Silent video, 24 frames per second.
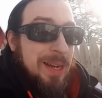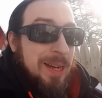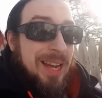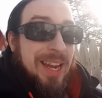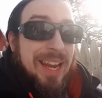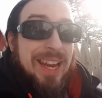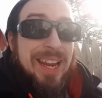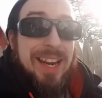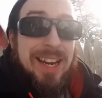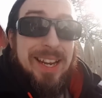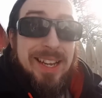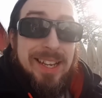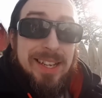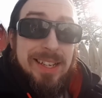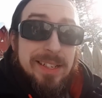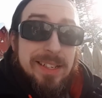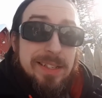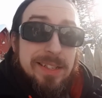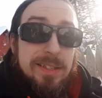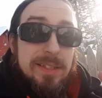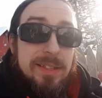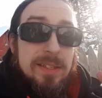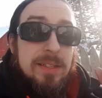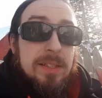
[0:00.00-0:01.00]
It
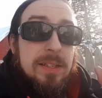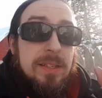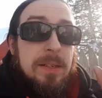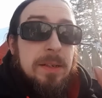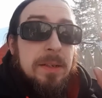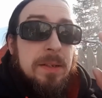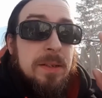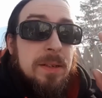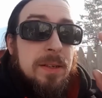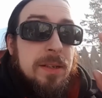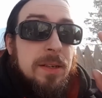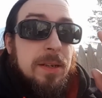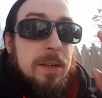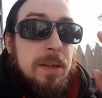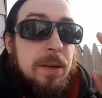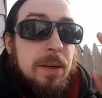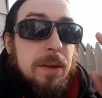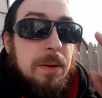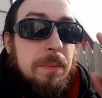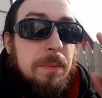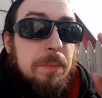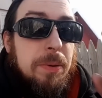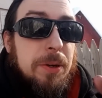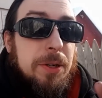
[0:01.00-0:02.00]
is
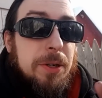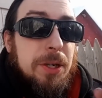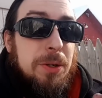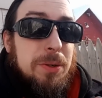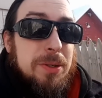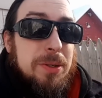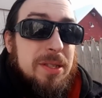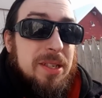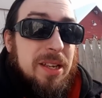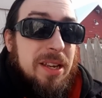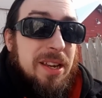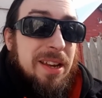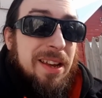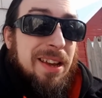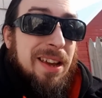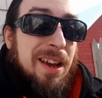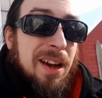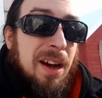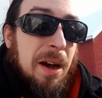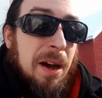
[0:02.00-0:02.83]
producing